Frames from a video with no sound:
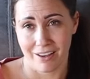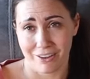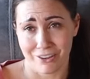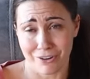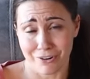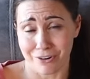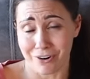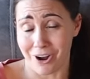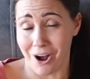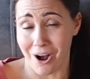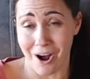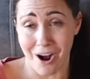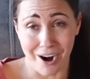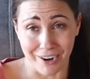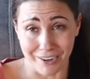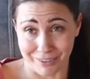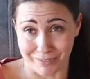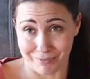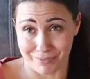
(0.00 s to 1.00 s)
Your
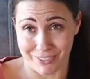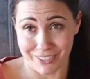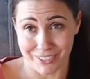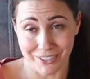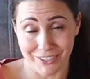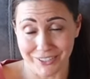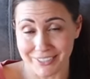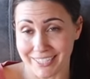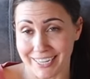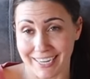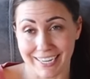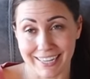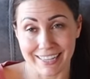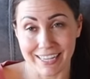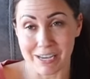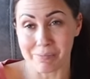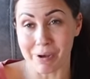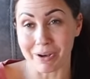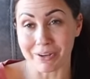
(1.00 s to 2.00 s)
arms? Who said
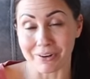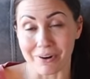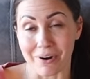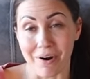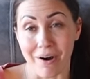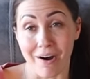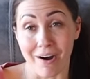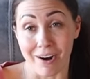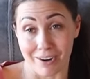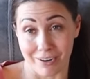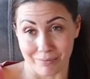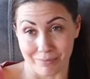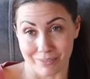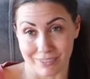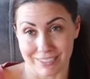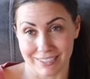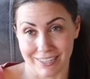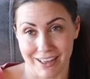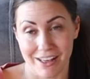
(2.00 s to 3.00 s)
anything about your
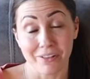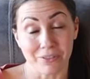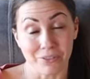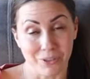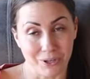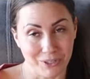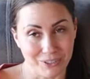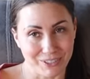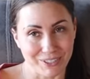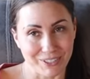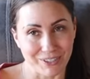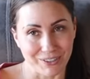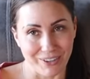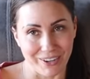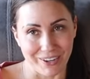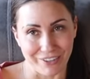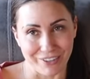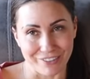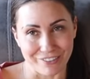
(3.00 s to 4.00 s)
arms? Those are
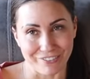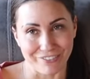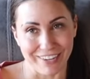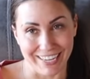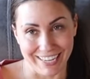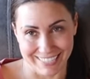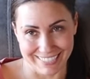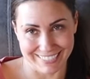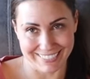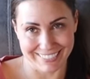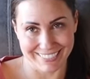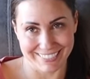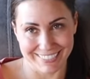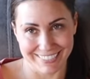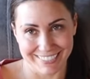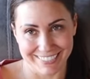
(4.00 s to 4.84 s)
going on your face.